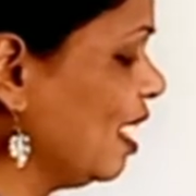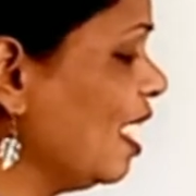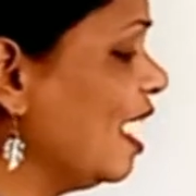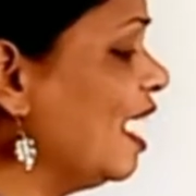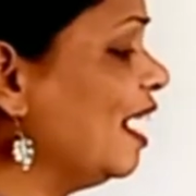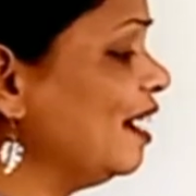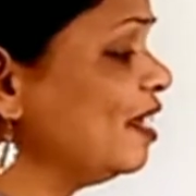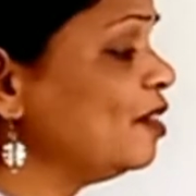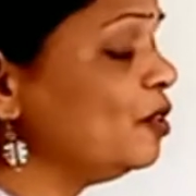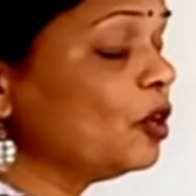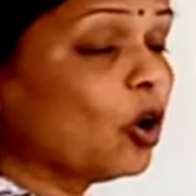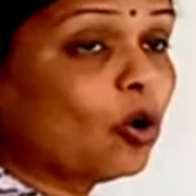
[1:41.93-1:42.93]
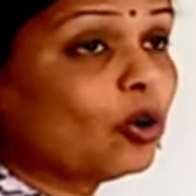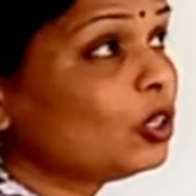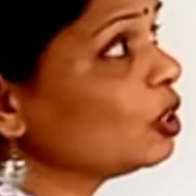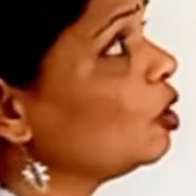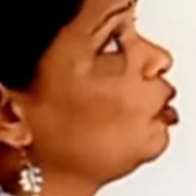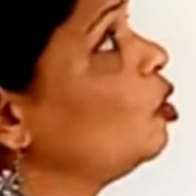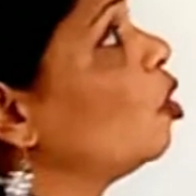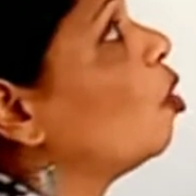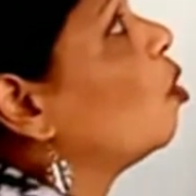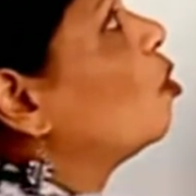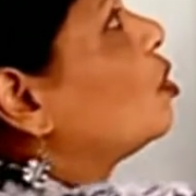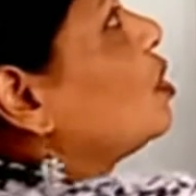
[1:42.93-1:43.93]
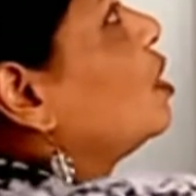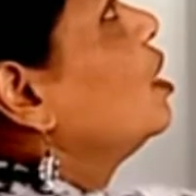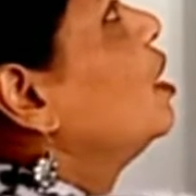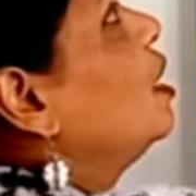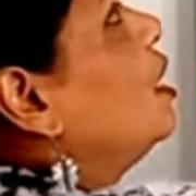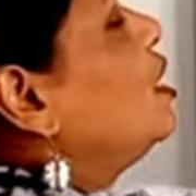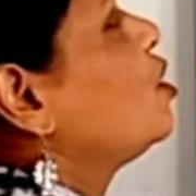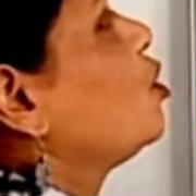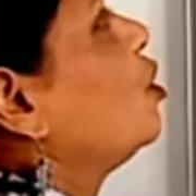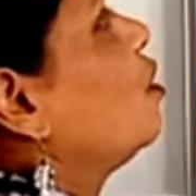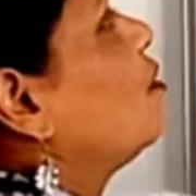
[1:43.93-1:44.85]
Had not locked. Instead of